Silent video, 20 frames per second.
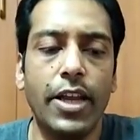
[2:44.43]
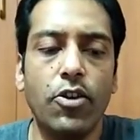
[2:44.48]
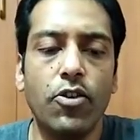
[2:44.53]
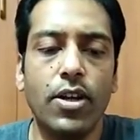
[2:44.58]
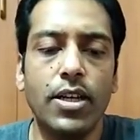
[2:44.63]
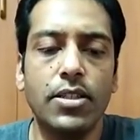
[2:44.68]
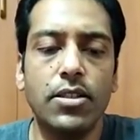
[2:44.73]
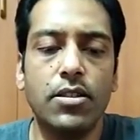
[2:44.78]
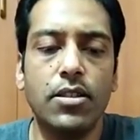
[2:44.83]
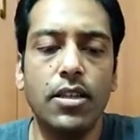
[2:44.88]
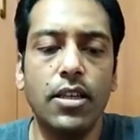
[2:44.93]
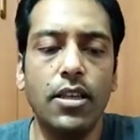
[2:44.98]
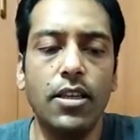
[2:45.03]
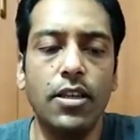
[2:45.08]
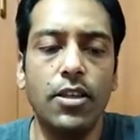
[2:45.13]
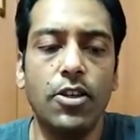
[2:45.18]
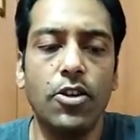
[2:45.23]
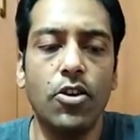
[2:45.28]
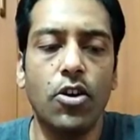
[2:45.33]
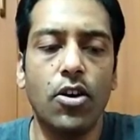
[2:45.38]
and you can see
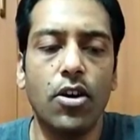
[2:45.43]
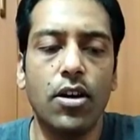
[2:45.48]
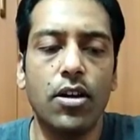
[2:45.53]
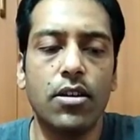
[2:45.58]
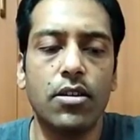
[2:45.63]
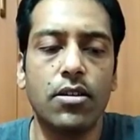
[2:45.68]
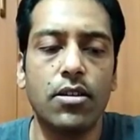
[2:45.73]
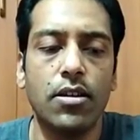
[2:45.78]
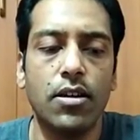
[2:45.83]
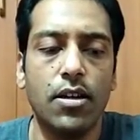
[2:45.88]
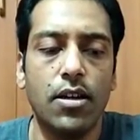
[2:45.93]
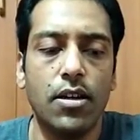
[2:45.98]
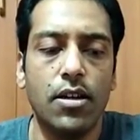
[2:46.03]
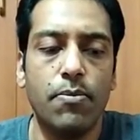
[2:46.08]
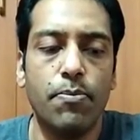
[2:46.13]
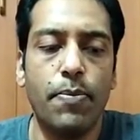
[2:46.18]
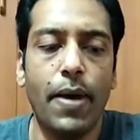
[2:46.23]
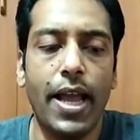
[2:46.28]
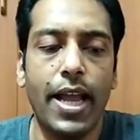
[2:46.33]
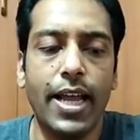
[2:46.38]
your
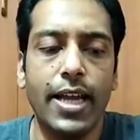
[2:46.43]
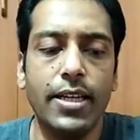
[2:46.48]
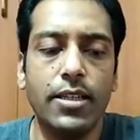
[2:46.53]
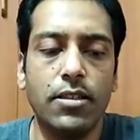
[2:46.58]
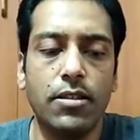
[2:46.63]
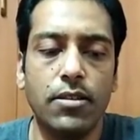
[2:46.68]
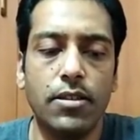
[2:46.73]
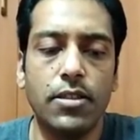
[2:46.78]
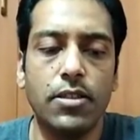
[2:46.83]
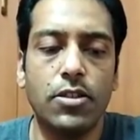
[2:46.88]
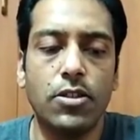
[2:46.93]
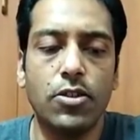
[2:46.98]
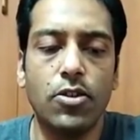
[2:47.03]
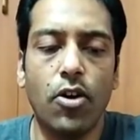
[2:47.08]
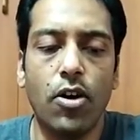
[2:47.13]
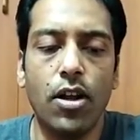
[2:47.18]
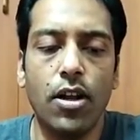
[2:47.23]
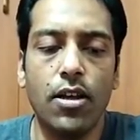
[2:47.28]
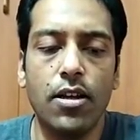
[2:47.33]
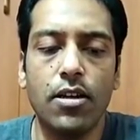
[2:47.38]
package
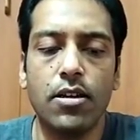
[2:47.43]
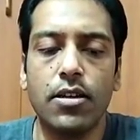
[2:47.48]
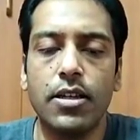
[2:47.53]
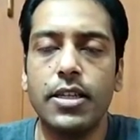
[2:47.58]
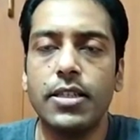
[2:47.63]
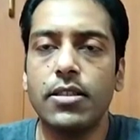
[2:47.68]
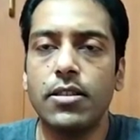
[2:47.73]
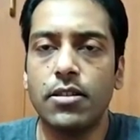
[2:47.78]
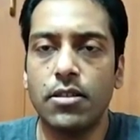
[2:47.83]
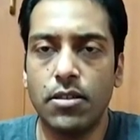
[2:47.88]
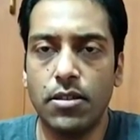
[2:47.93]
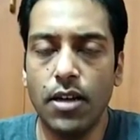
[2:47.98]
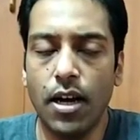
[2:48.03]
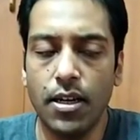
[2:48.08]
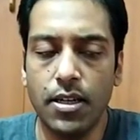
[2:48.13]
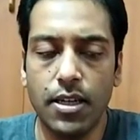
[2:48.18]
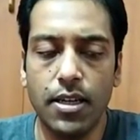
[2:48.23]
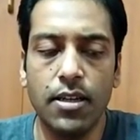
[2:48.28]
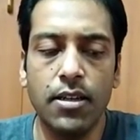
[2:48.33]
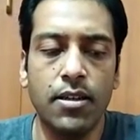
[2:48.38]
installer is
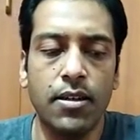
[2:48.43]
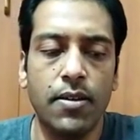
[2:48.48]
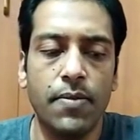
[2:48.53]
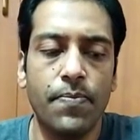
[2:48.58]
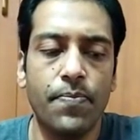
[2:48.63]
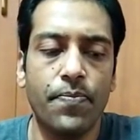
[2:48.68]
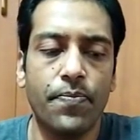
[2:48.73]
started